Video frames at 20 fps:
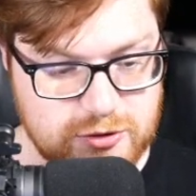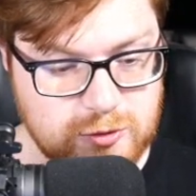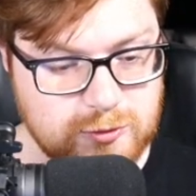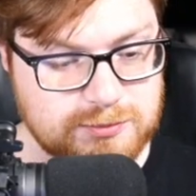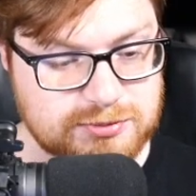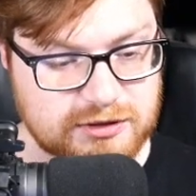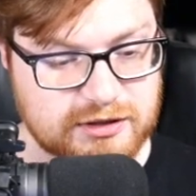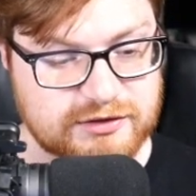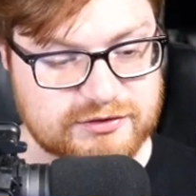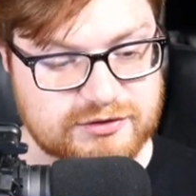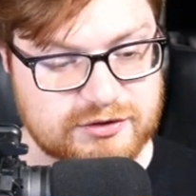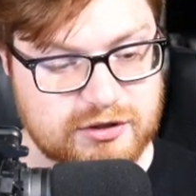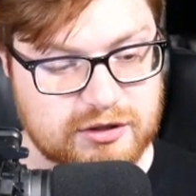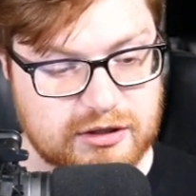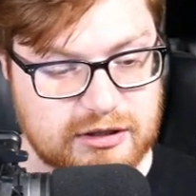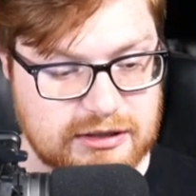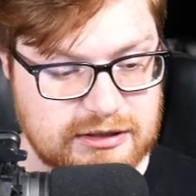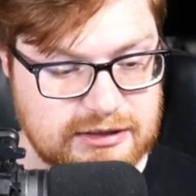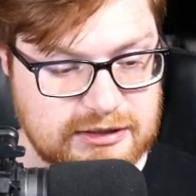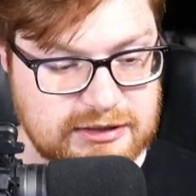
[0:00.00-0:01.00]
plus
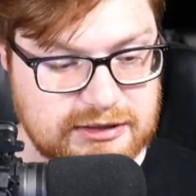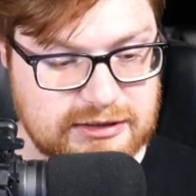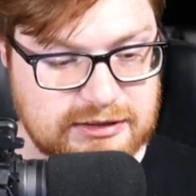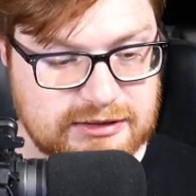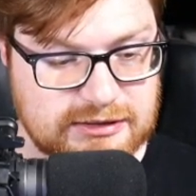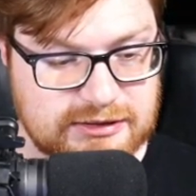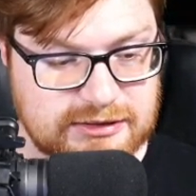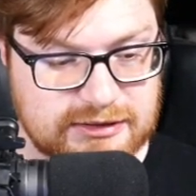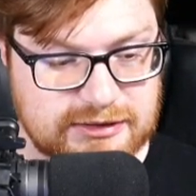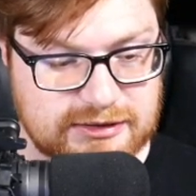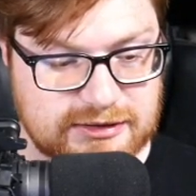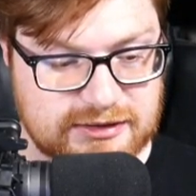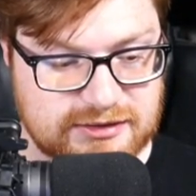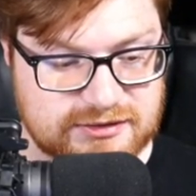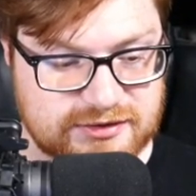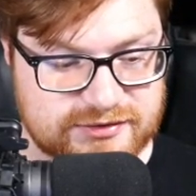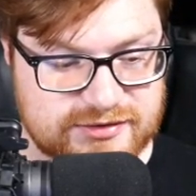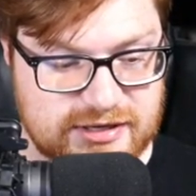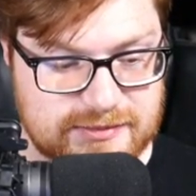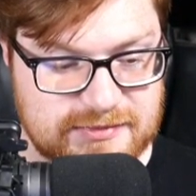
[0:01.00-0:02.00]
R.
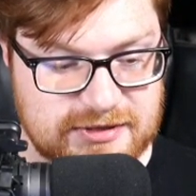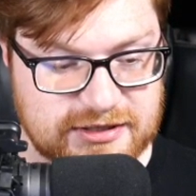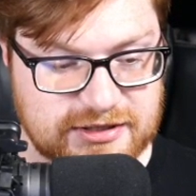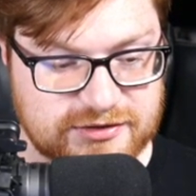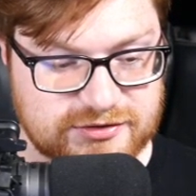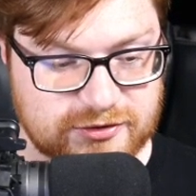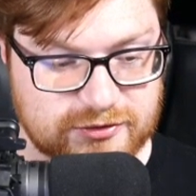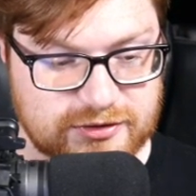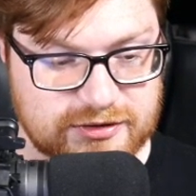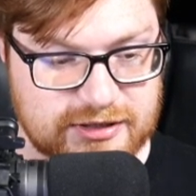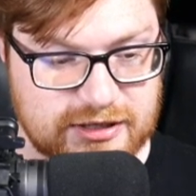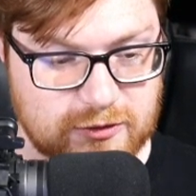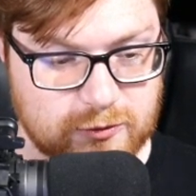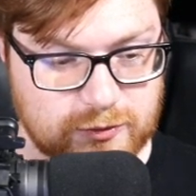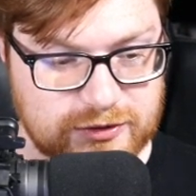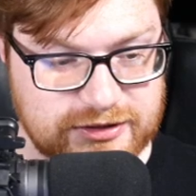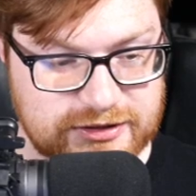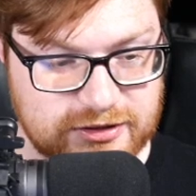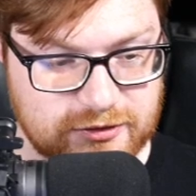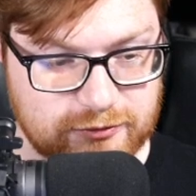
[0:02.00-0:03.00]
Does that make it so that now
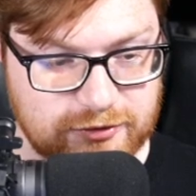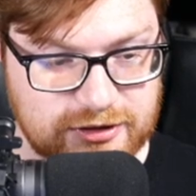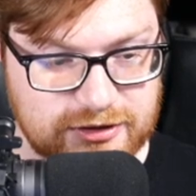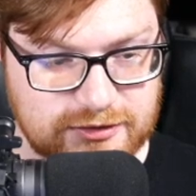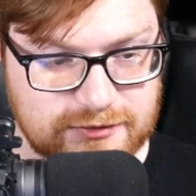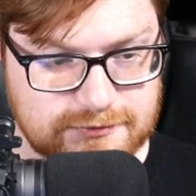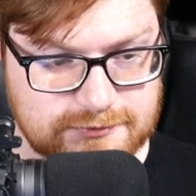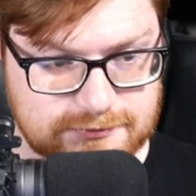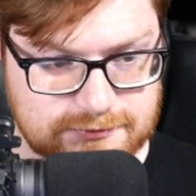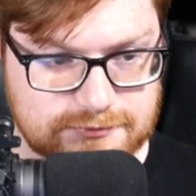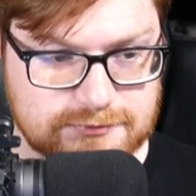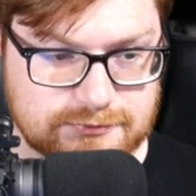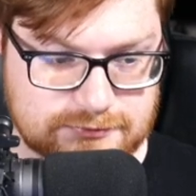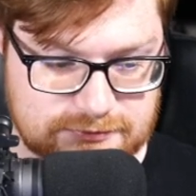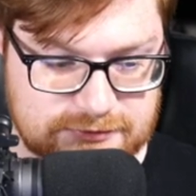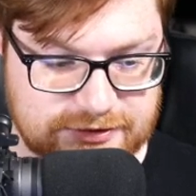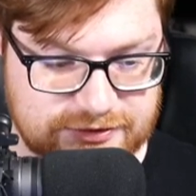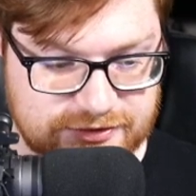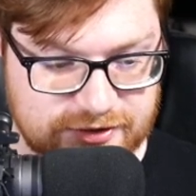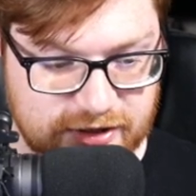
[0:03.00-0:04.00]
we can read it?
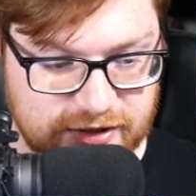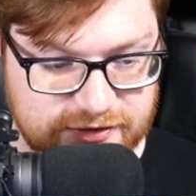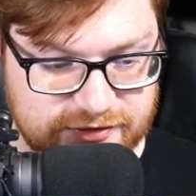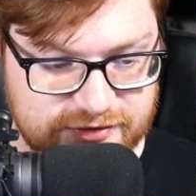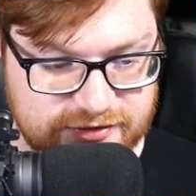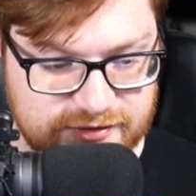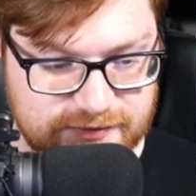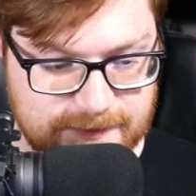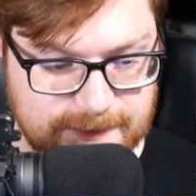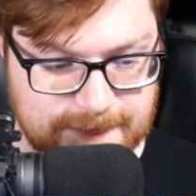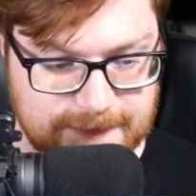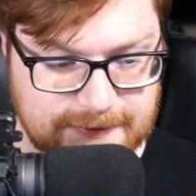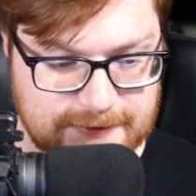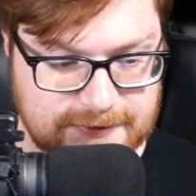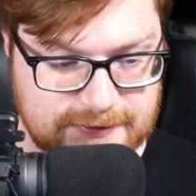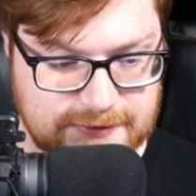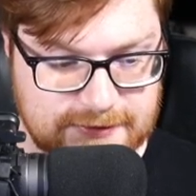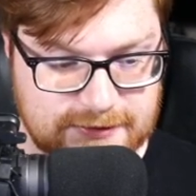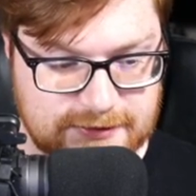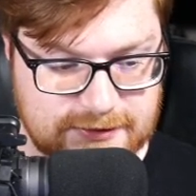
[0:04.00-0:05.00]
It does.
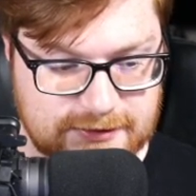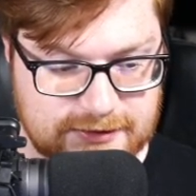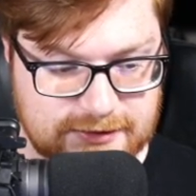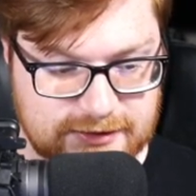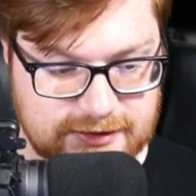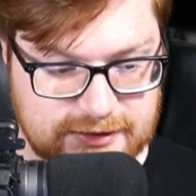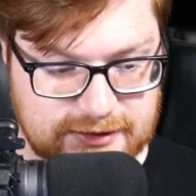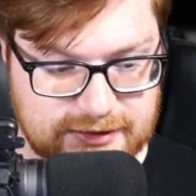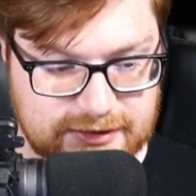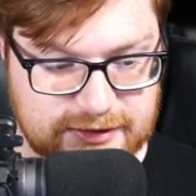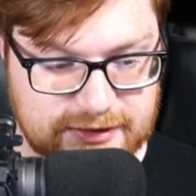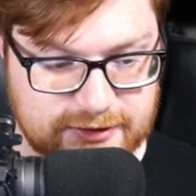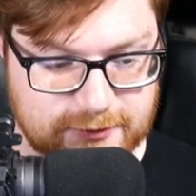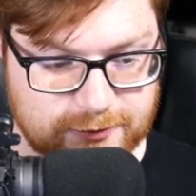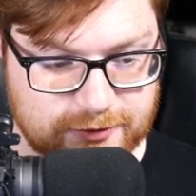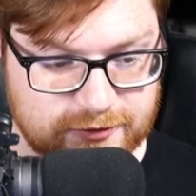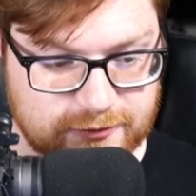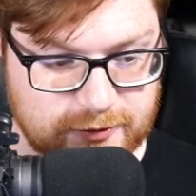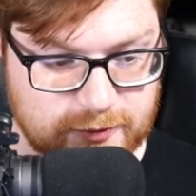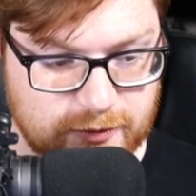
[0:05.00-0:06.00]
And what
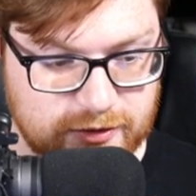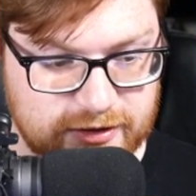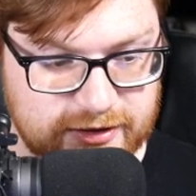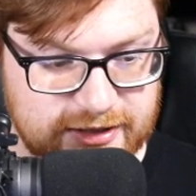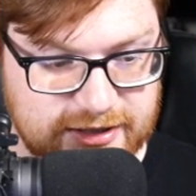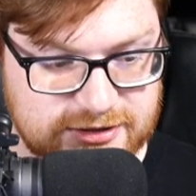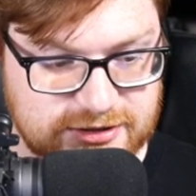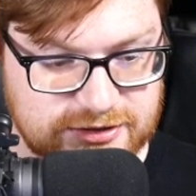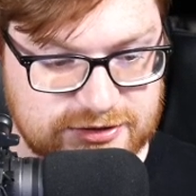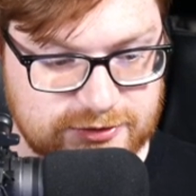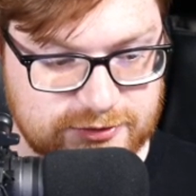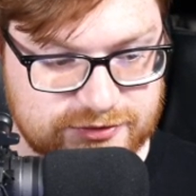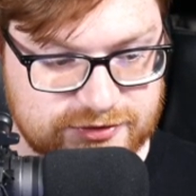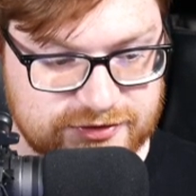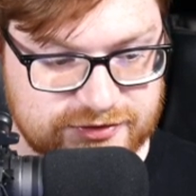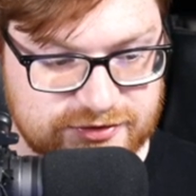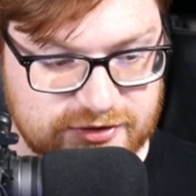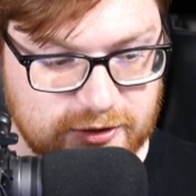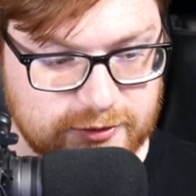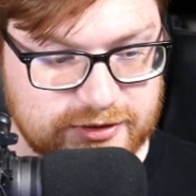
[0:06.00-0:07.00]
if we wanted to actually use
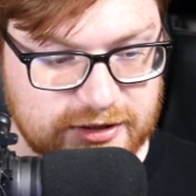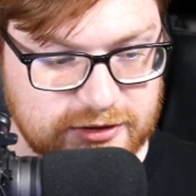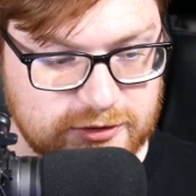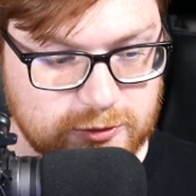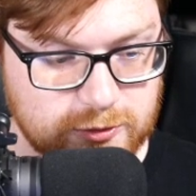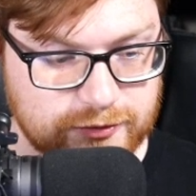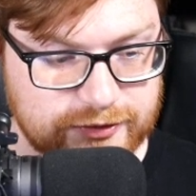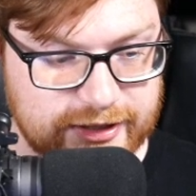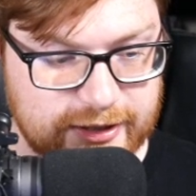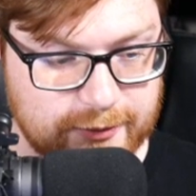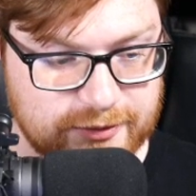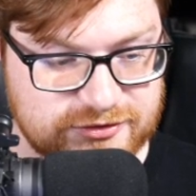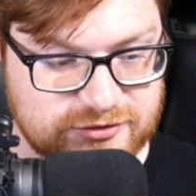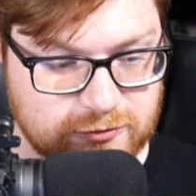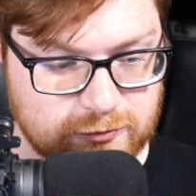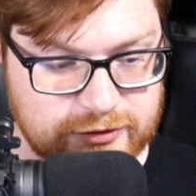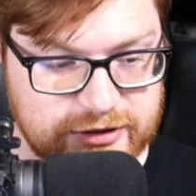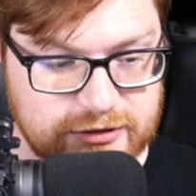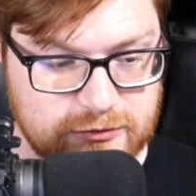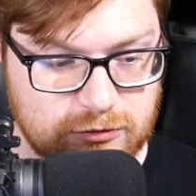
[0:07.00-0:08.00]
this? Okay, cool. Now it's
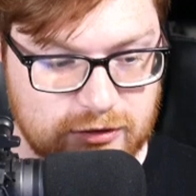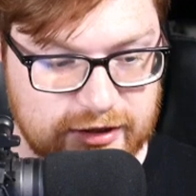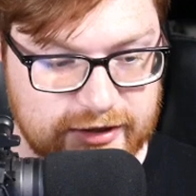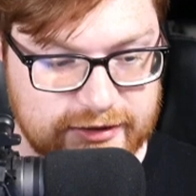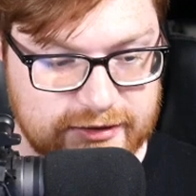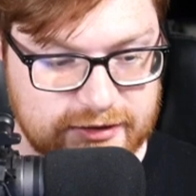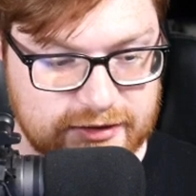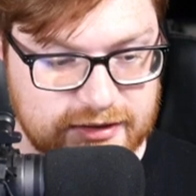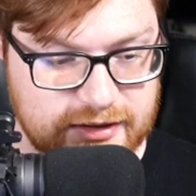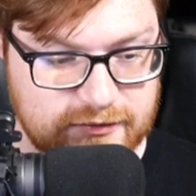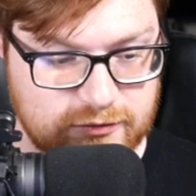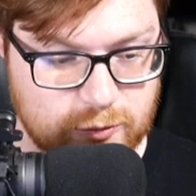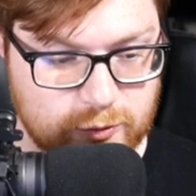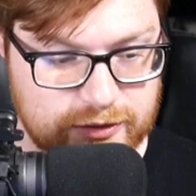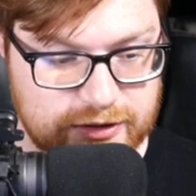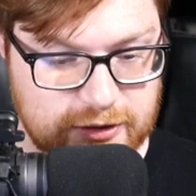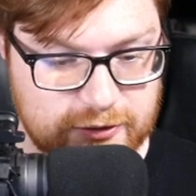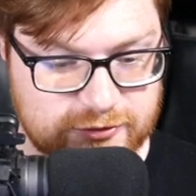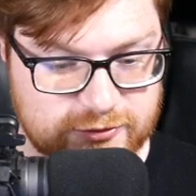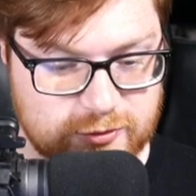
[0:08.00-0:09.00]
read write and everyone
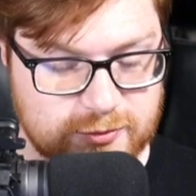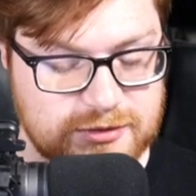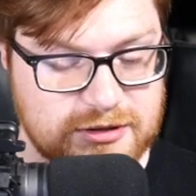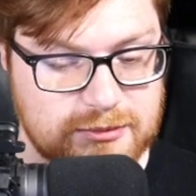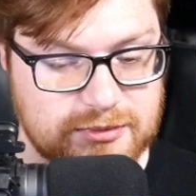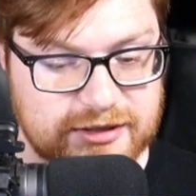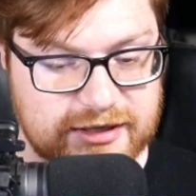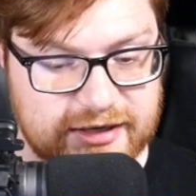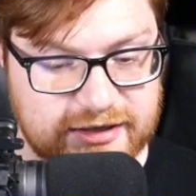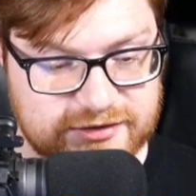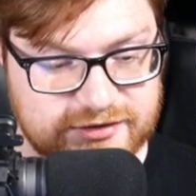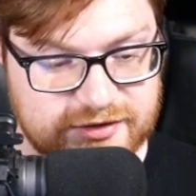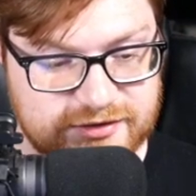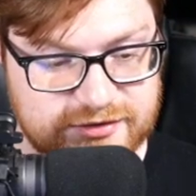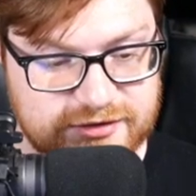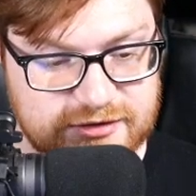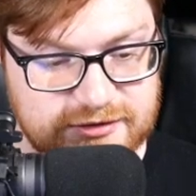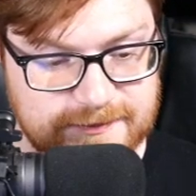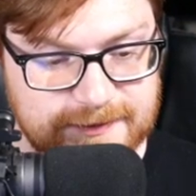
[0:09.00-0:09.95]
else would be able to access it.